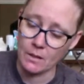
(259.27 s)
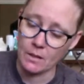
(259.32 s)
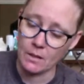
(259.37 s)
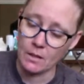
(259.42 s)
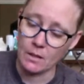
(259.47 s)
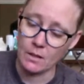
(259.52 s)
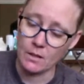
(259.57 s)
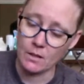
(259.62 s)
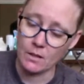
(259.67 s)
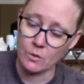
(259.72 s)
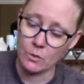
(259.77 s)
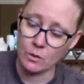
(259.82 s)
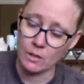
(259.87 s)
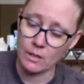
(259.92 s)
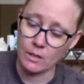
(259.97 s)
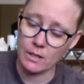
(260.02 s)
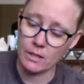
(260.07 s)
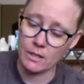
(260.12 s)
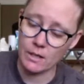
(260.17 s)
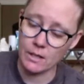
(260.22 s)
It's an
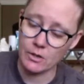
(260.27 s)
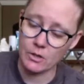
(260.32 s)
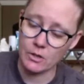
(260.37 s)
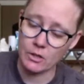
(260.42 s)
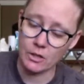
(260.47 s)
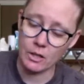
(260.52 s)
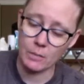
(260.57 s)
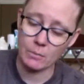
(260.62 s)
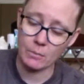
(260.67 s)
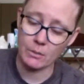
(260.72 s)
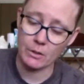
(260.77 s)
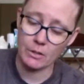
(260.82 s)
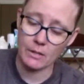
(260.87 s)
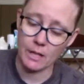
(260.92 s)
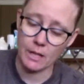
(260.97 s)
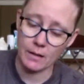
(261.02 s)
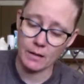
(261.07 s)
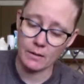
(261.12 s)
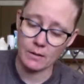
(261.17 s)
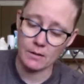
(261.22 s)
organization that
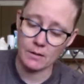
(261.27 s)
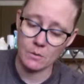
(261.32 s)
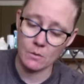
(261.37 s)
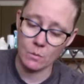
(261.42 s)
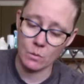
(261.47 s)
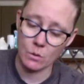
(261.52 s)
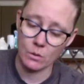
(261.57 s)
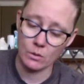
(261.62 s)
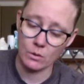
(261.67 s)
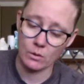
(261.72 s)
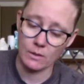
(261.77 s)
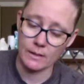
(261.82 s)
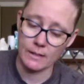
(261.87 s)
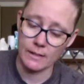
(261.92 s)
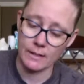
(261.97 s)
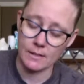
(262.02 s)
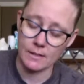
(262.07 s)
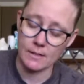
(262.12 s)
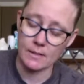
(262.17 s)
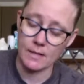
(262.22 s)
protects the world
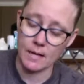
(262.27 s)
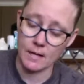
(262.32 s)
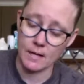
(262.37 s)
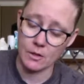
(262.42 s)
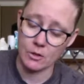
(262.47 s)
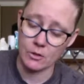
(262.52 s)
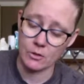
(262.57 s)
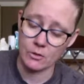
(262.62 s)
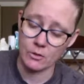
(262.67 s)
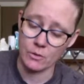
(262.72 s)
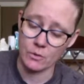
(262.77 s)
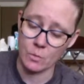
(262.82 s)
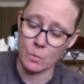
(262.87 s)
against dangers.